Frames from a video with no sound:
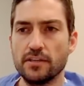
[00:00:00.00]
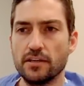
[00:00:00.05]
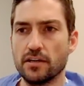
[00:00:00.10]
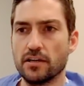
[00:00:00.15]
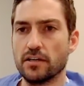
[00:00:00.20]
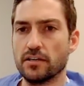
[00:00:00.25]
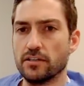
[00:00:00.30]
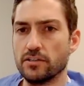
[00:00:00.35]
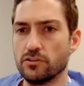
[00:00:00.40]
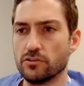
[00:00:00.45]

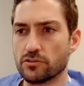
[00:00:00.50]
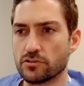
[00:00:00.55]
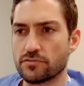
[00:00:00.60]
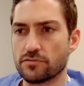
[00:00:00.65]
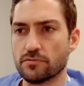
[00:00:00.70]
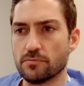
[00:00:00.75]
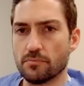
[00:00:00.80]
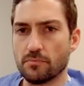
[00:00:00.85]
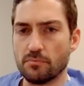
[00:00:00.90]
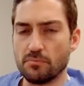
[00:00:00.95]
Uh, it looks
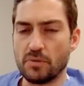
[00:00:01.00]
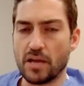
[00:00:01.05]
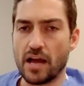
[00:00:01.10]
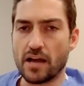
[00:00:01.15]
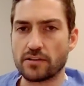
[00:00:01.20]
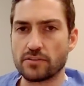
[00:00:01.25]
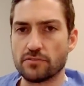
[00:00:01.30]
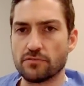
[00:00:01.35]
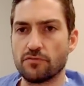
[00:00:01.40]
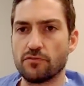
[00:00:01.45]
from
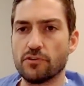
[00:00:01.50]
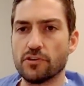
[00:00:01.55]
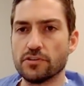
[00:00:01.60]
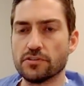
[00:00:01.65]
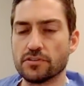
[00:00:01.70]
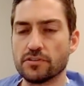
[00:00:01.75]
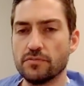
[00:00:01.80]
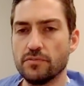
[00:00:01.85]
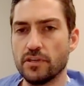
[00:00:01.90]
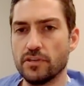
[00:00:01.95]
back to
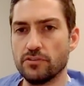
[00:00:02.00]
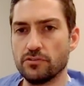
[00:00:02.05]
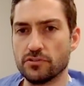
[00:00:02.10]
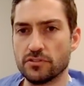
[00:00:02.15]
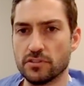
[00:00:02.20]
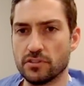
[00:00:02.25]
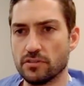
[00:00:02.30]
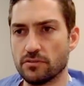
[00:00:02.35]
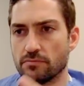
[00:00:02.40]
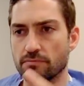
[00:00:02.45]
front, and you
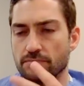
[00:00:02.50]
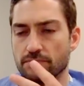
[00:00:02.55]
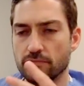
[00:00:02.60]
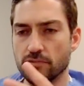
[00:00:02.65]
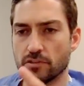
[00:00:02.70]
see the,